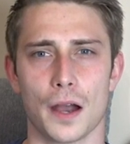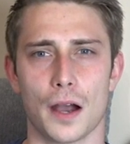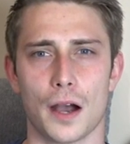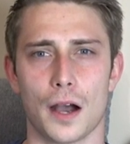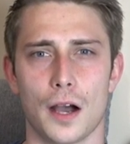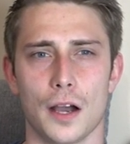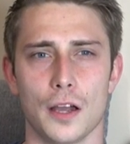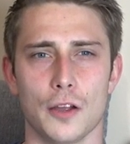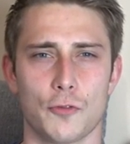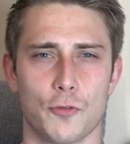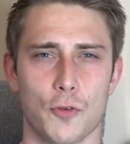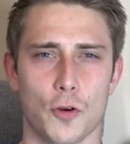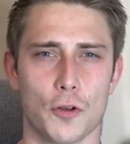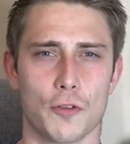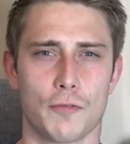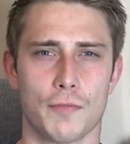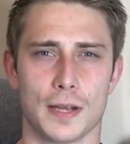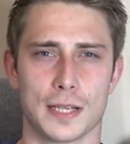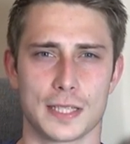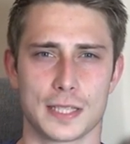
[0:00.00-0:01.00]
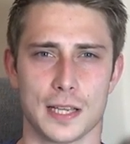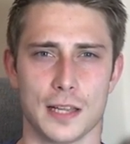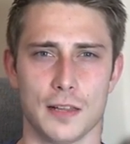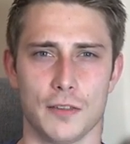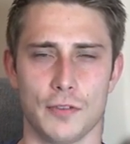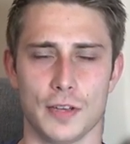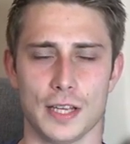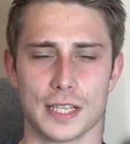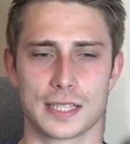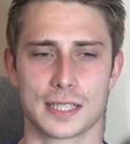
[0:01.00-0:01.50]
I thought of
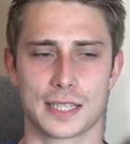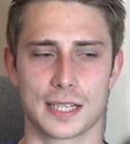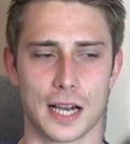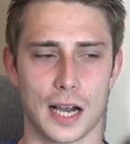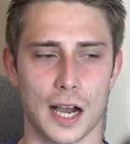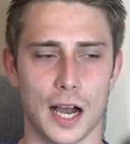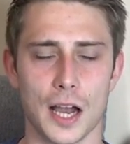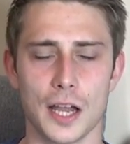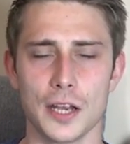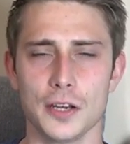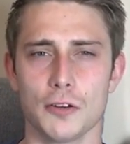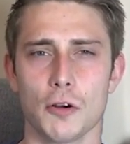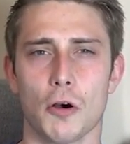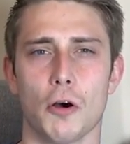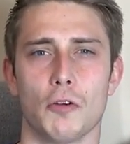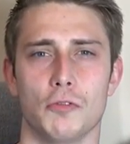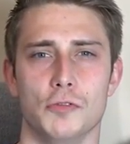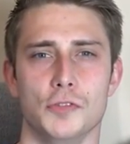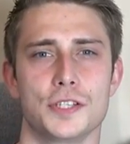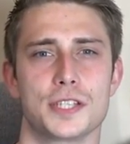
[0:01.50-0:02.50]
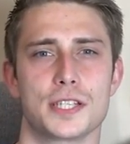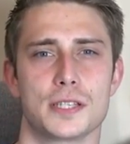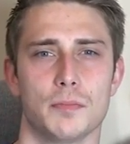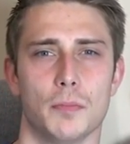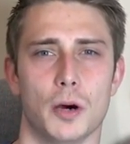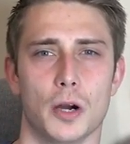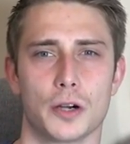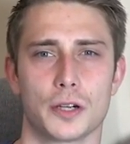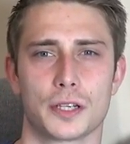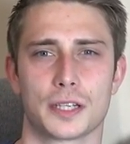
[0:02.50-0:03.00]
myself as kind of a
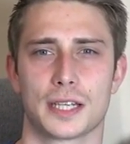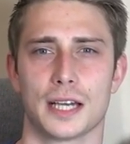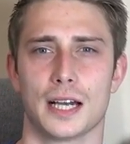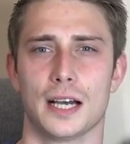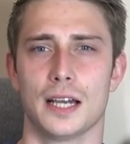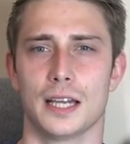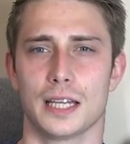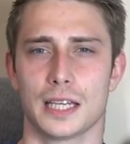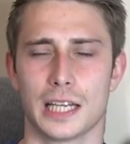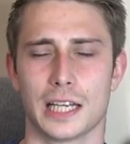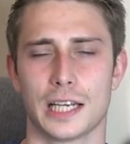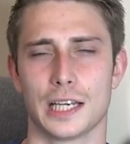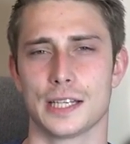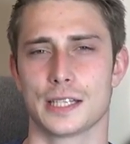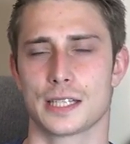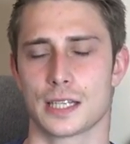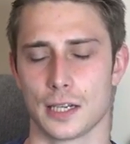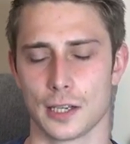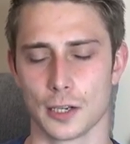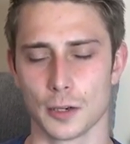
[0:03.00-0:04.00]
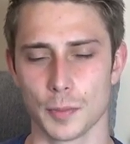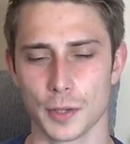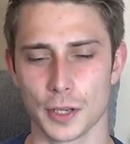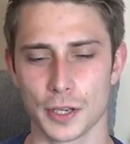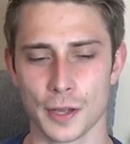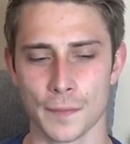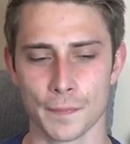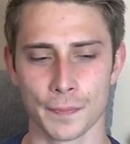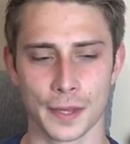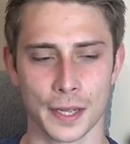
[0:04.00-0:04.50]
smart guy, at least a little
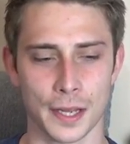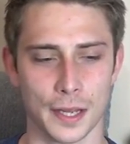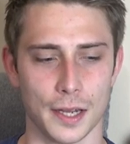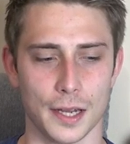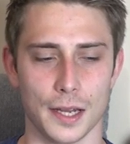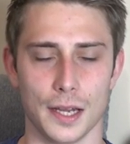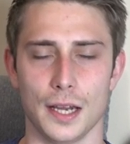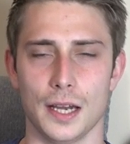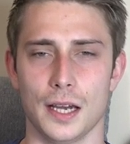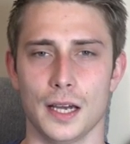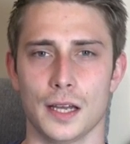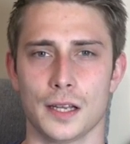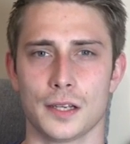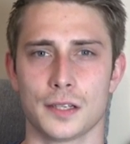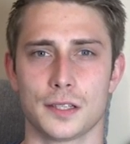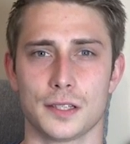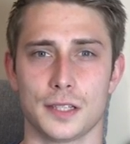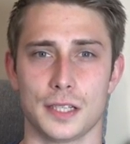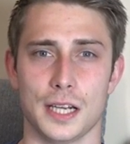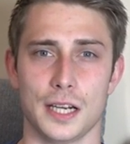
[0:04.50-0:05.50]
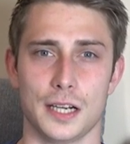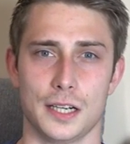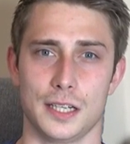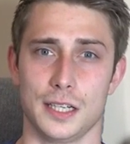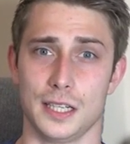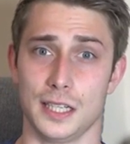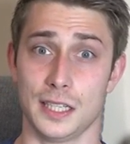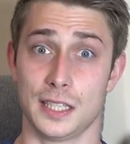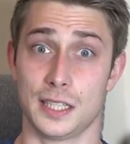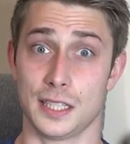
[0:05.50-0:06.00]
bit. And yeah,
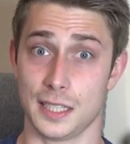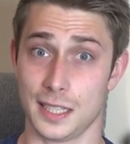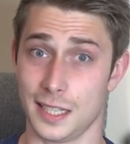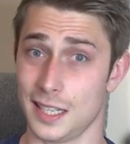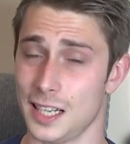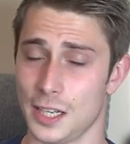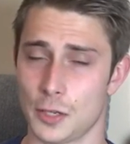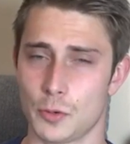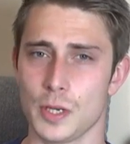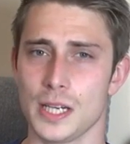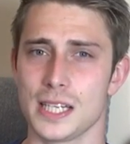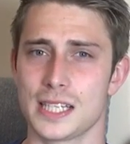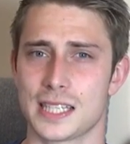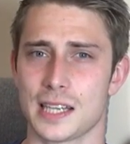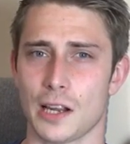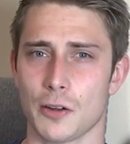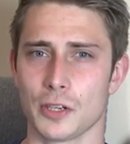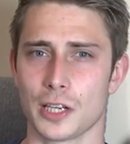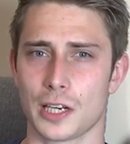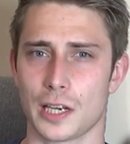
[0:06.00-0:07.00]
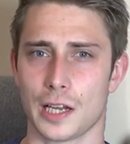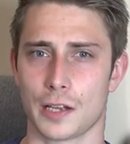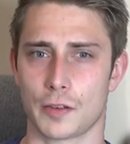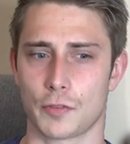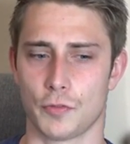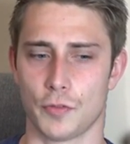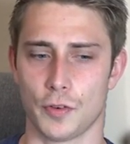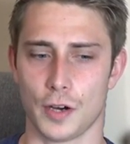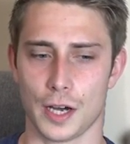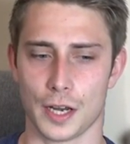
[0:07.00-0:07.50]
it really sounded like
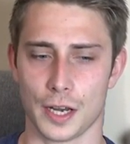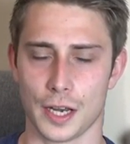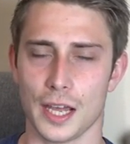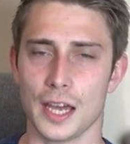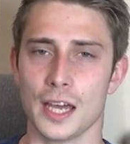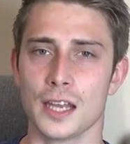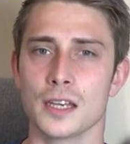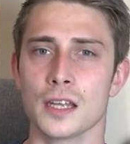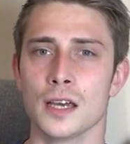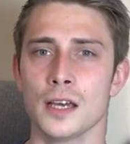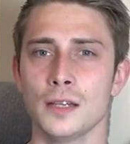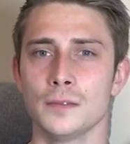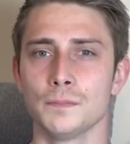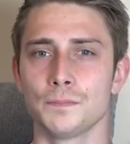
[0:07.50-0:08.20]
fun. And